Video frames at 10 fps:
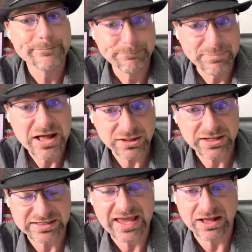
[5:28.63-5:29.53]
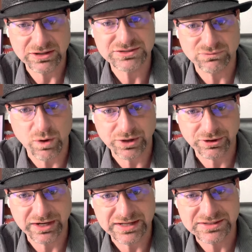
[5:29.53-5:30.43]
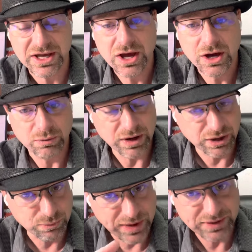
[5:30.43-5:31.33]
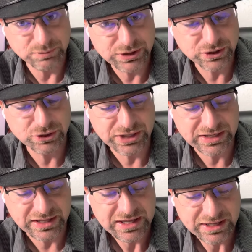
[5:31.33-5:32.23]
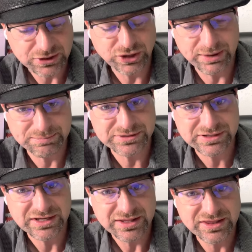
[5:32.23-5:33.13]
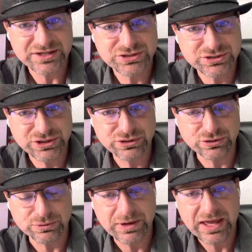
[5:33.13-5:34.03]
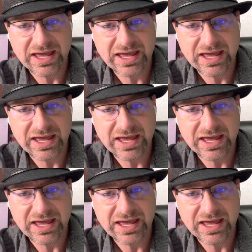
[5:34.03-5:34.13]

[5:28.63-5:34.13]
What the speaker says: billion gallons of water in it. Well, when Willow Creek clipped this tube,